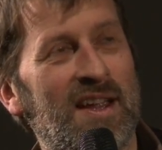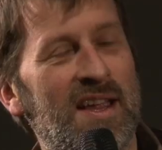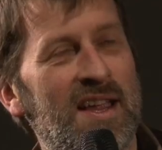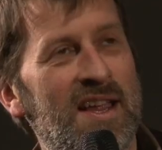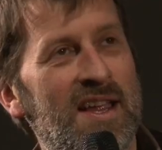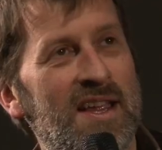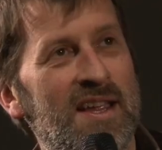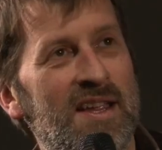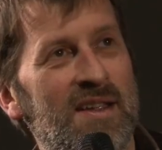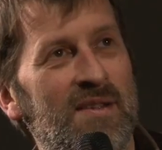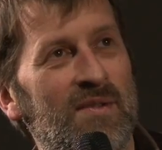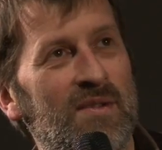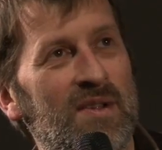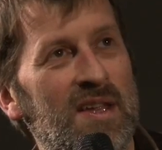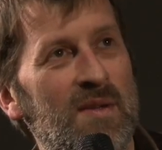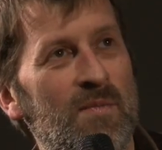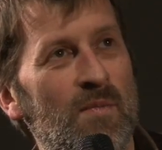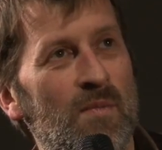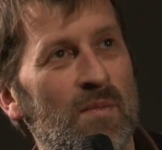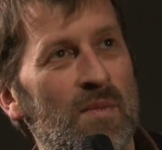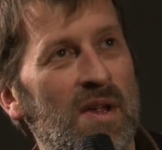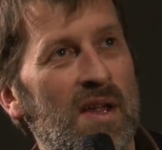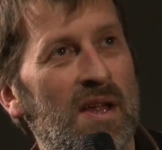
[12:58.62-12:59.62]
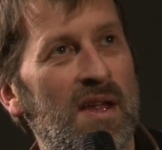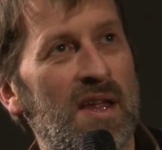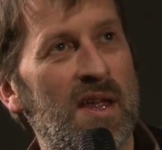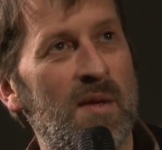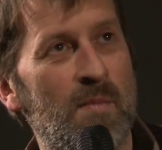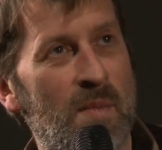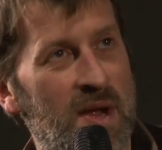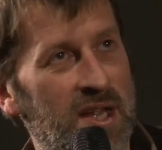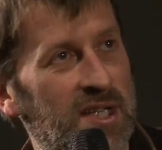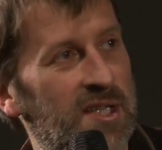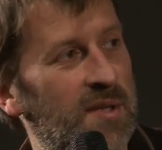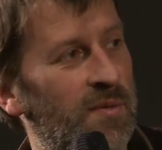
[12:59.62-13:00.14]
He
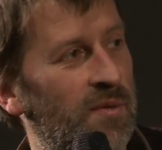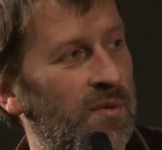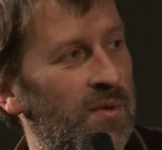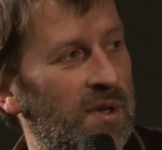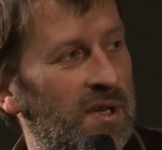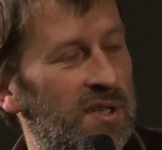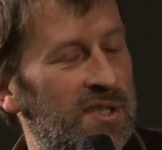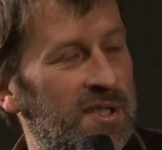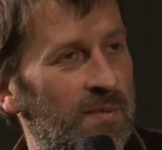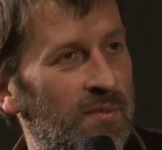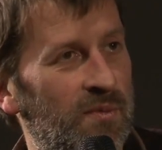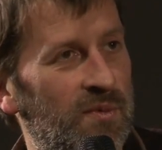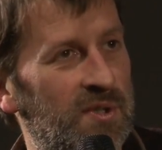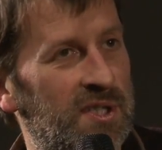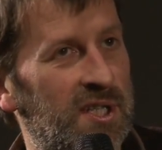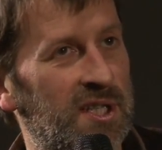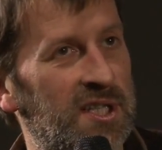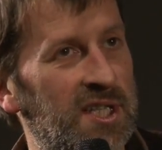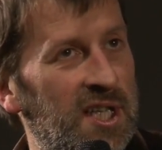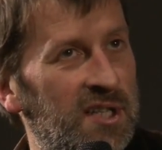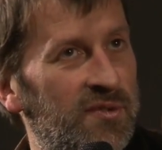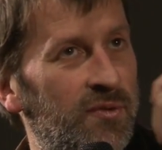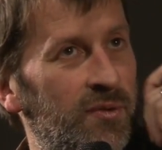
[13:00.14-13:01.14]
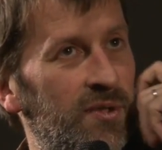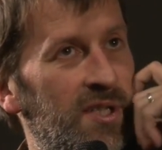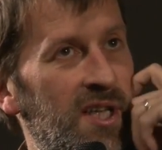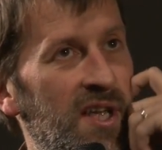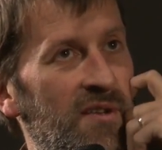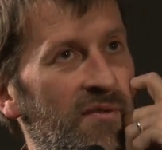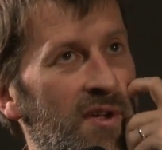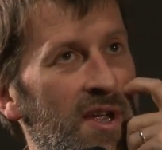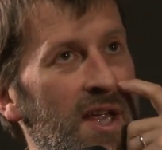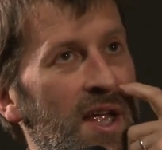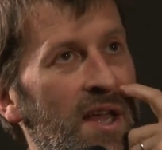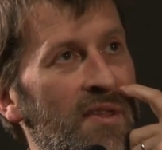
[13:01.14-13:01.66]
made some successful
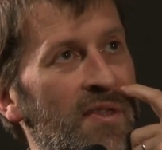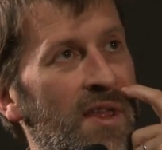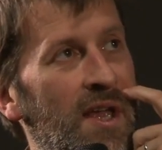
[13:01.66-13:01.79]
TV,